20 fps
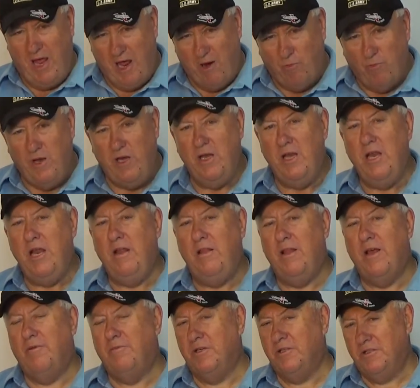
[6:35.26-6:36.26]
and we need
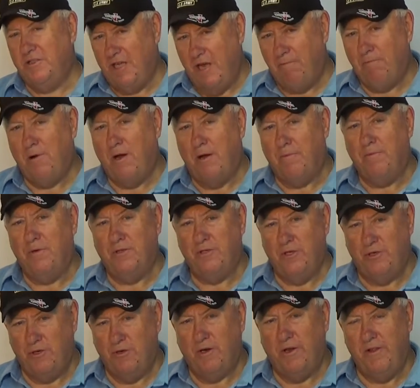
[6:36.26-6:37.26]
them to step up
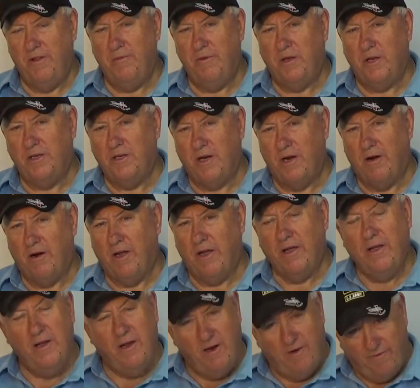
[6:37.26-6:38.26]
to join the military
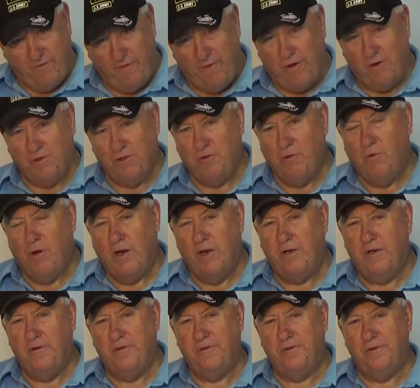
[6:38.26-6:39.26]
for those who
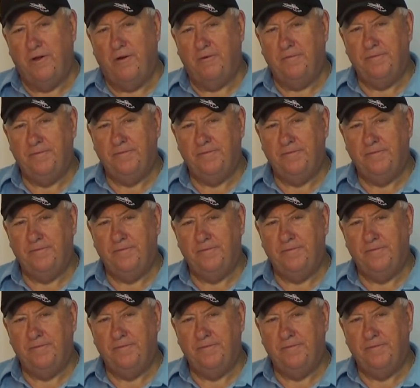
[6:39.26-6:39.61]
want to do so.